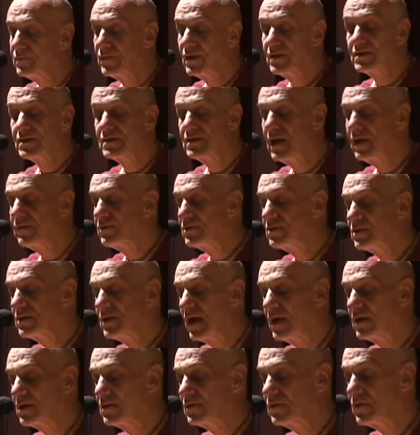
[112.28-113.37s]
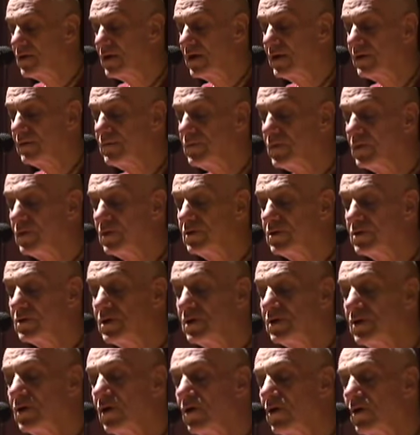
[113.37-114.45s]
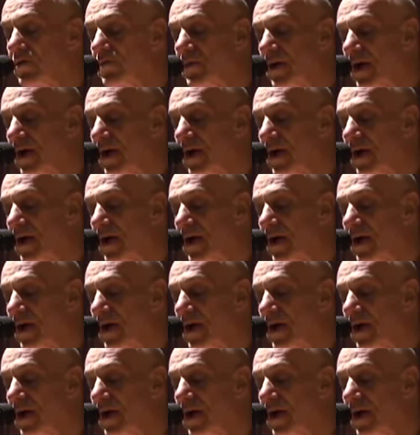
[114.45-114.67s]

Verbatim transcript: It's never satisfied. You see the old